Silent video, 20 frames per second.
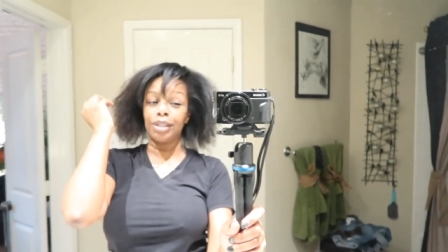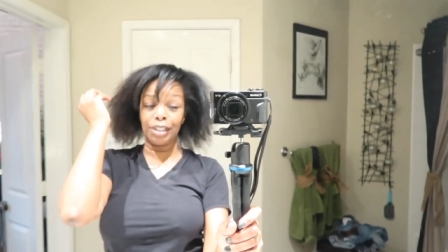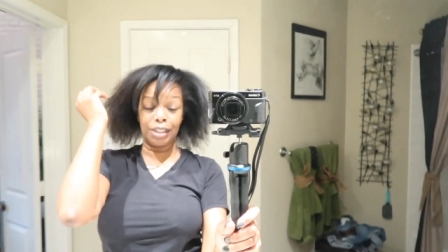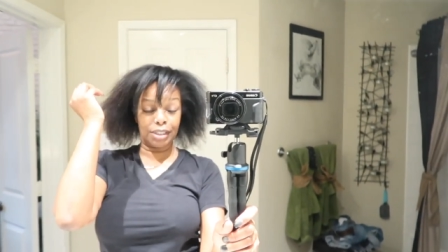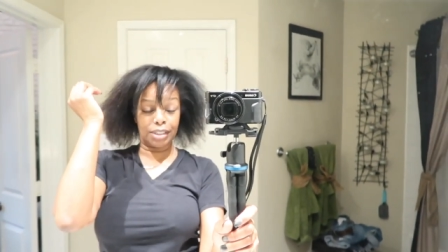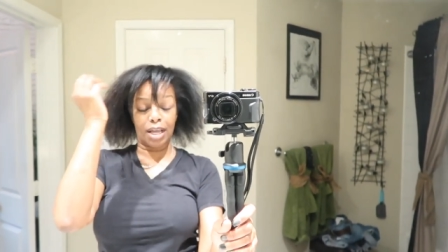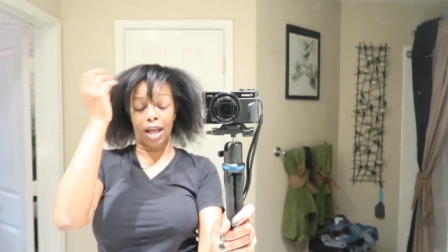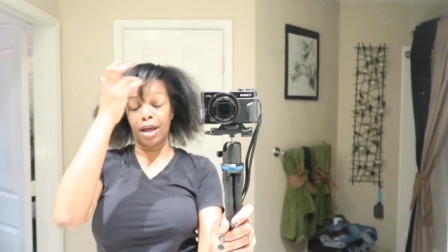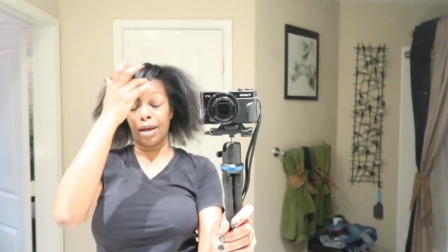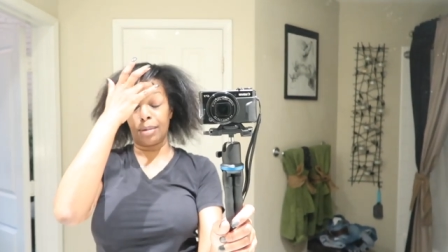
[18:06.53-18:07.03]

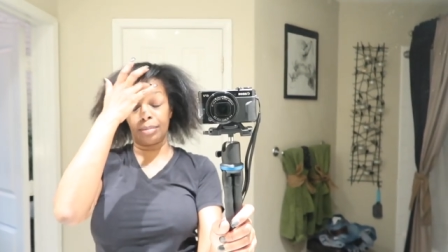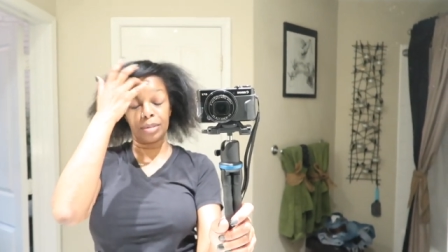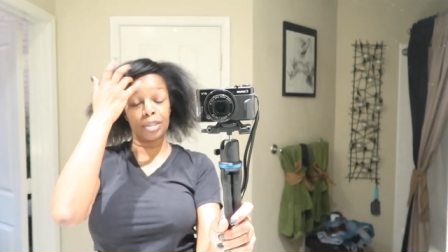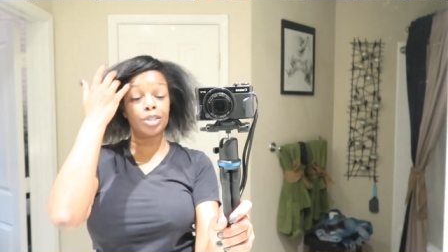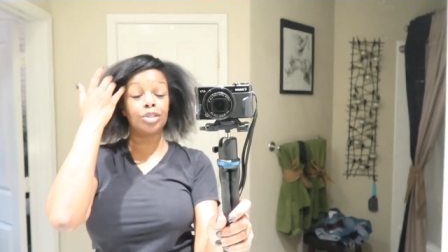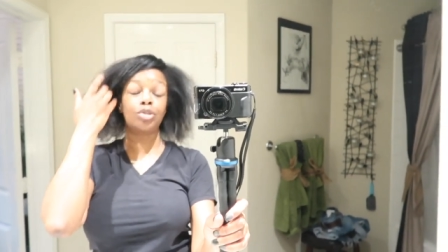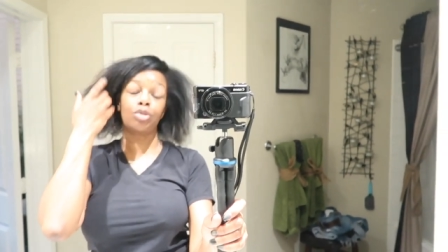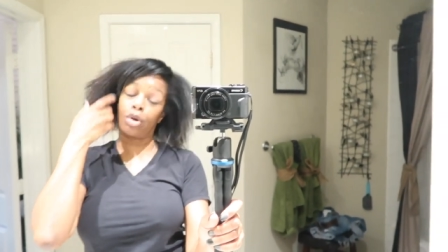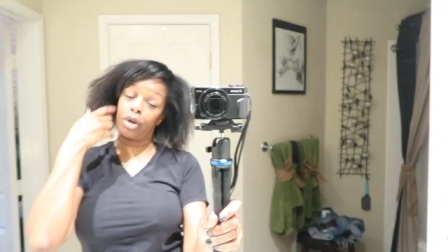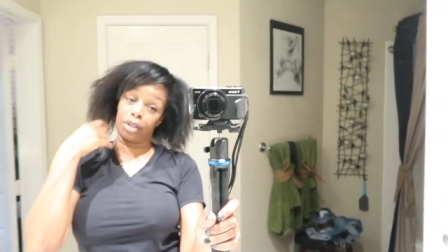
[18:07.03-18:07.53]
It's time
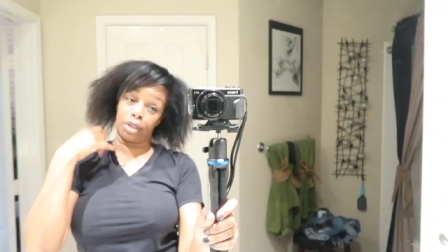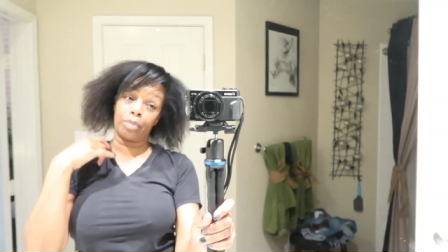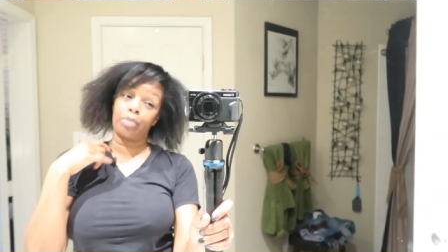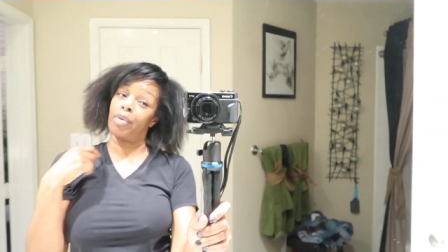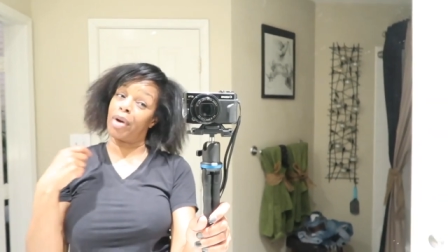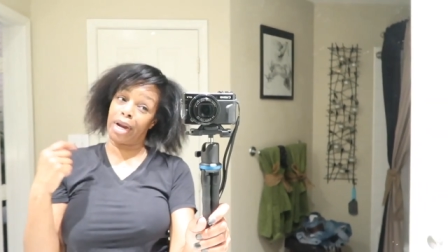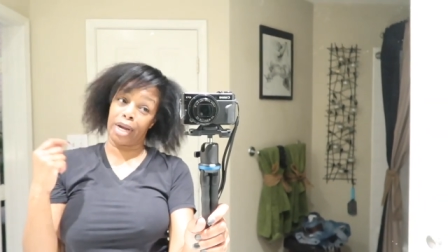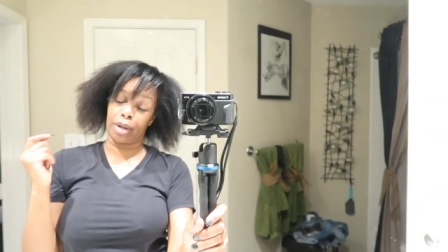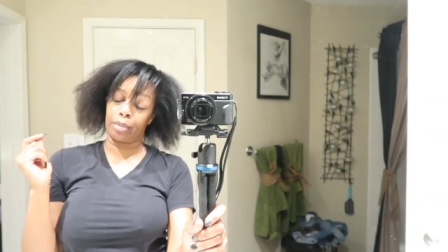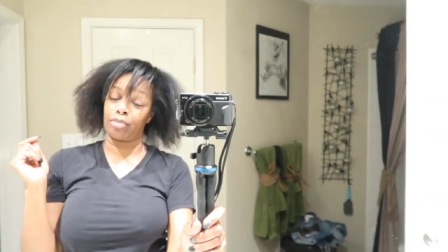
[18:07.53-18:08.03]
to start the
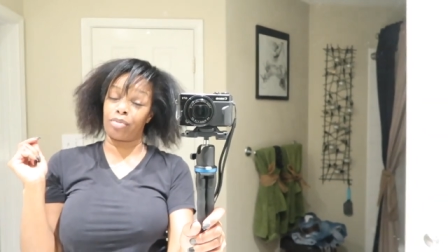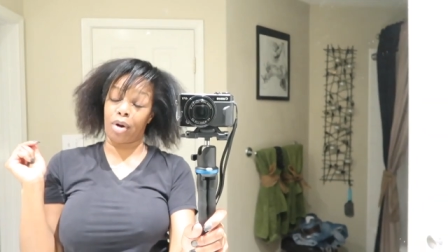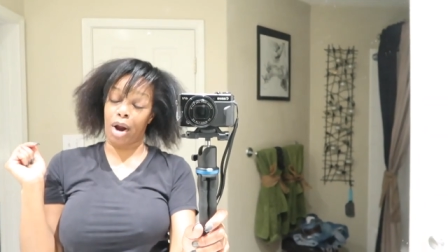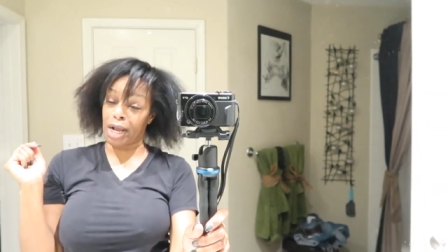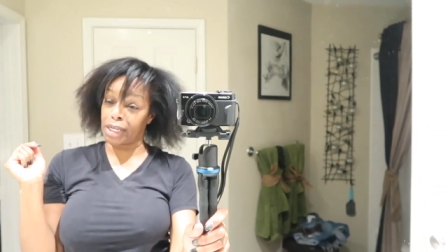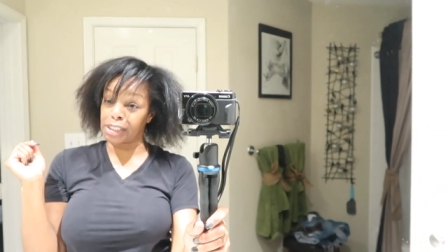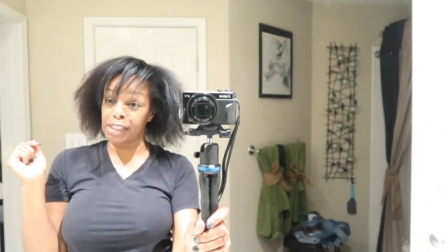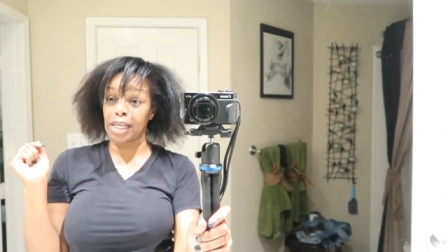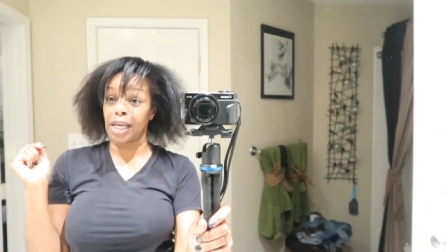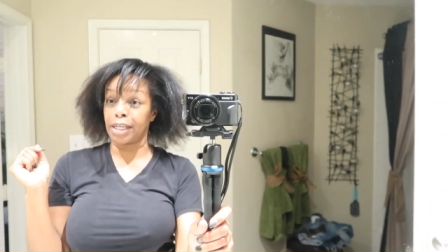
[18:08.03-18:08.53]
braiding
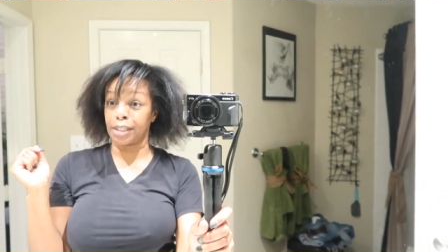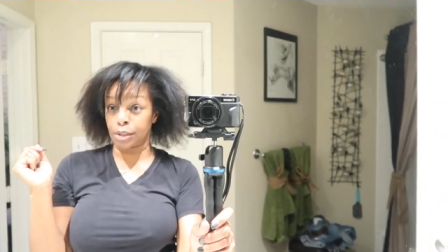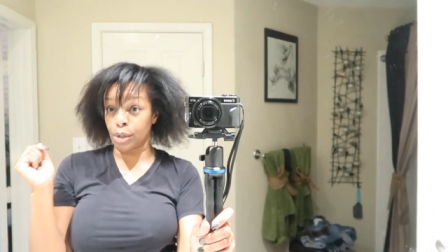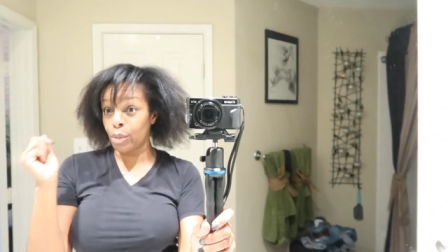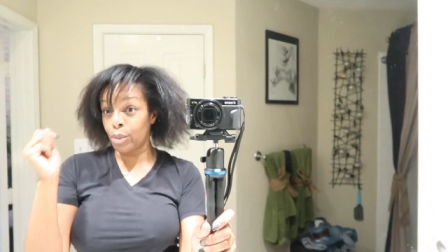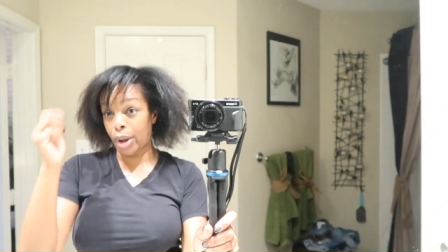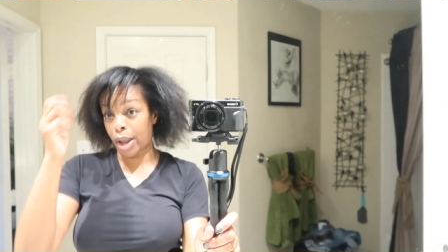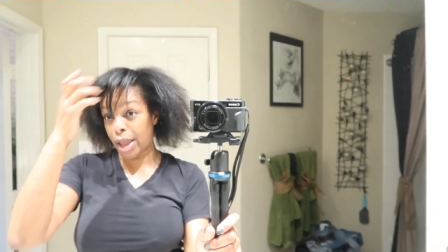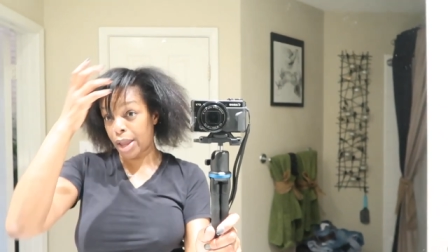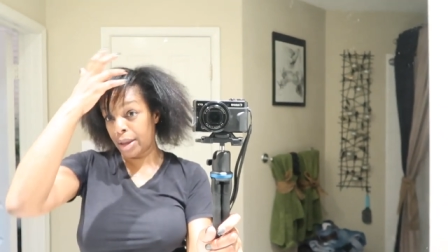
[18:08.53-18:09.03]
process,
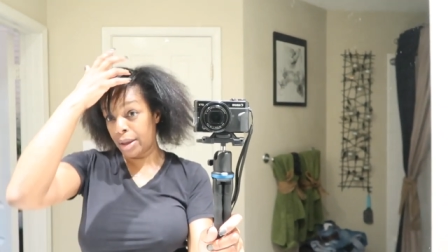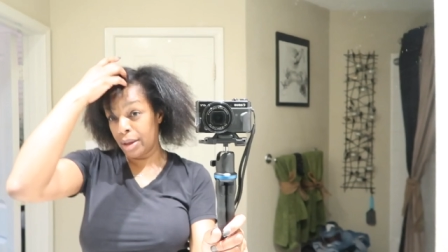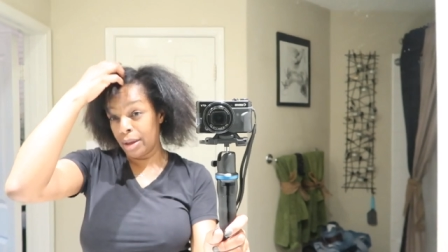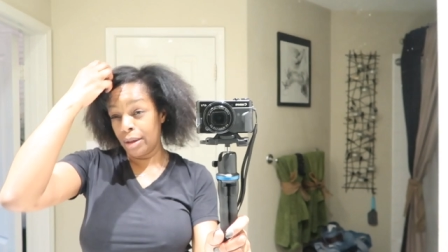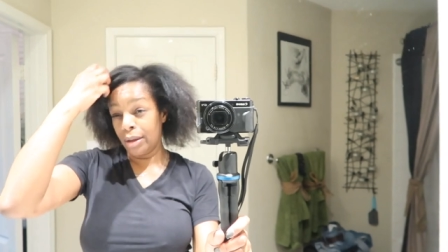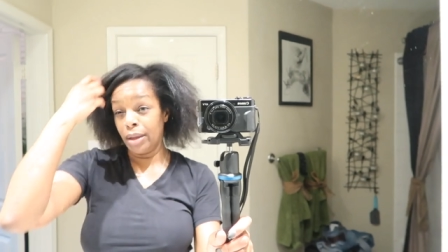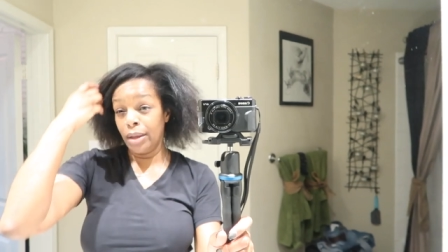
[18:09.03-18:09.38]
okay?